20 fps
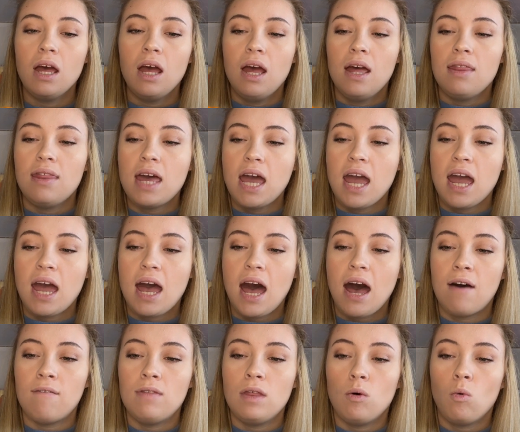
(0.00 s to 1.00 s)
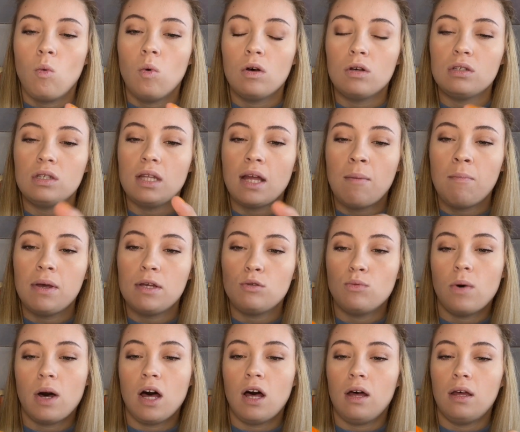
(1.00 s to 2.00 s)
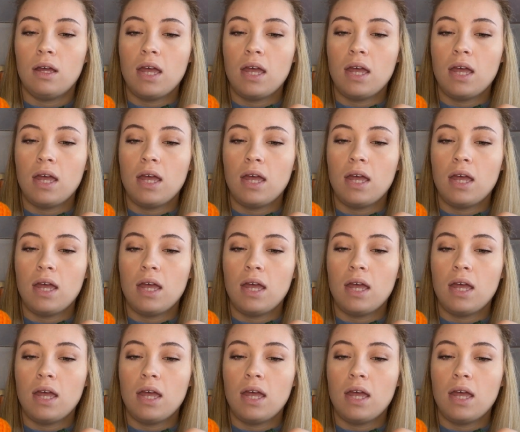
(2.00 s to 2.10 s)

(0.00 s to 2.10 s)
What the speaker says: They have the wool stem as well,